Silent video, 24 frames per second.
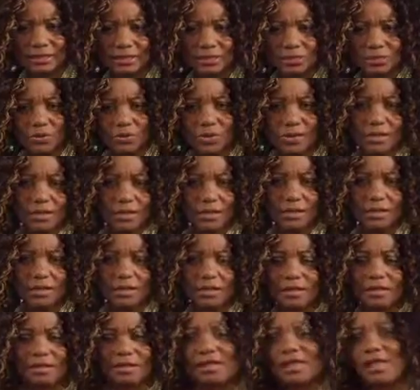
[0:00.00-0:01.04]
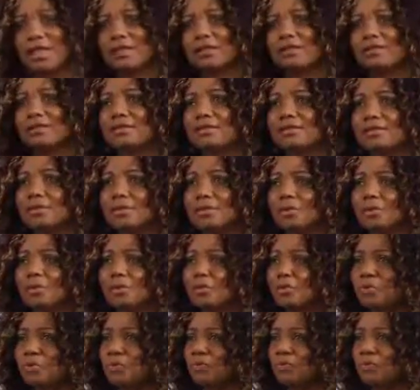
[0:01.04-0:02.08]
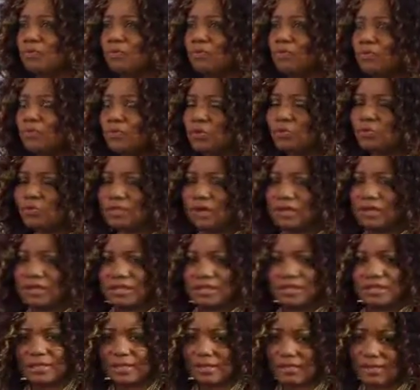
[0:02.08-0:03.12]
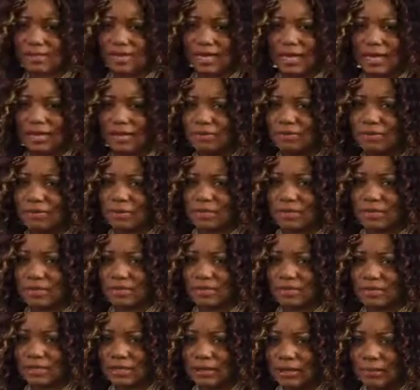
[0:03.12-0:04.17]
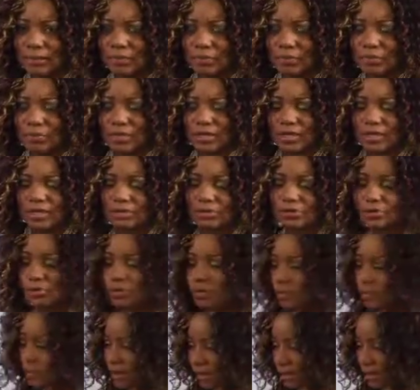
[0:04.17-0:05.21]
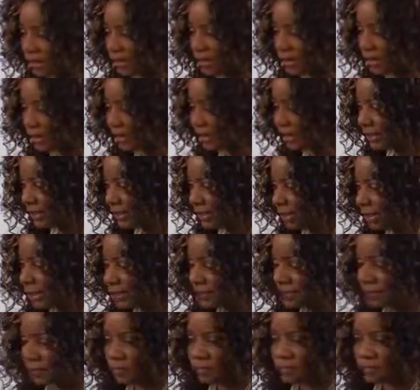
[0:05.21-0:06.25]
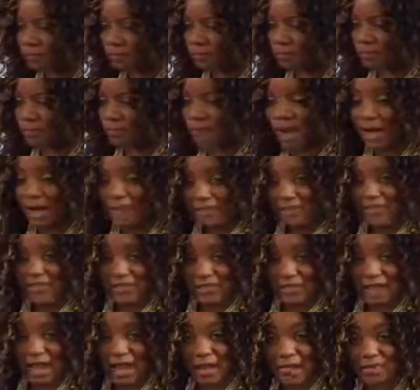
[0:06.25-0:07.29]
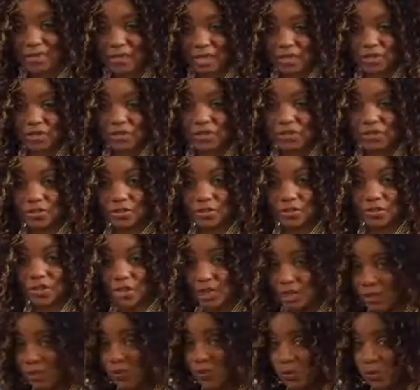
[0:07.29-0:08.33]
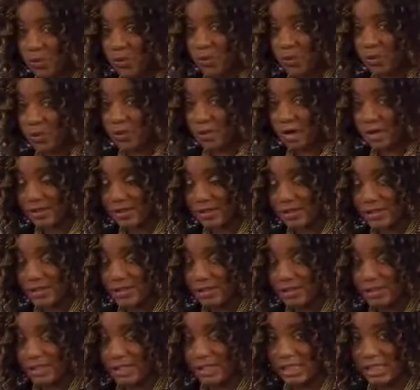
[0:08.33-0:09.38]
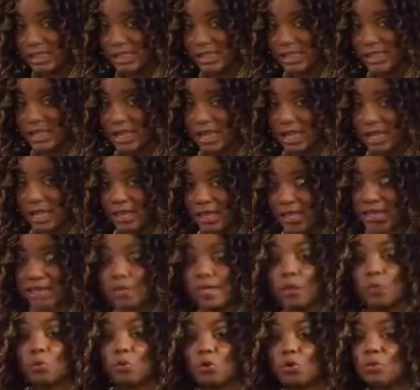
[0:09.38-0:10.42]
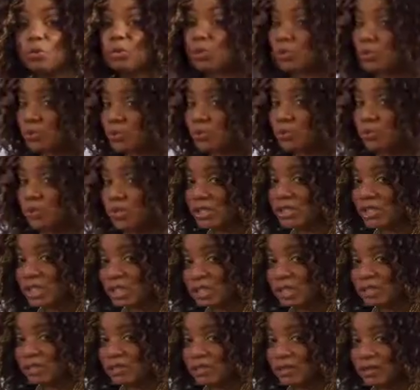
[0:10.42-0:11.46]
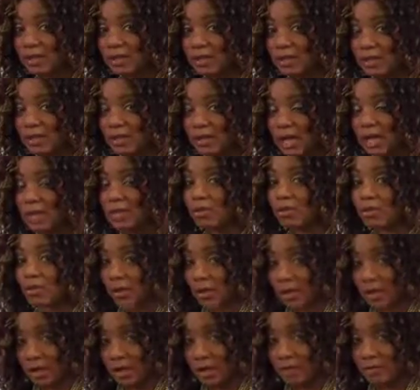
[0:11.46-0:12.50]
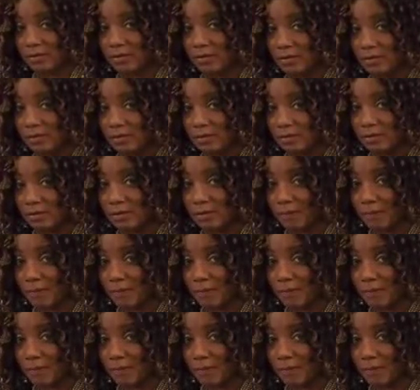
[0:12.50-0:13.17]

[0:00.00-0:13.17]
within the next few months, 6 to 8 months, because the truth of the matter is, by this time next year, January 2017, there will be a new regime at the White House.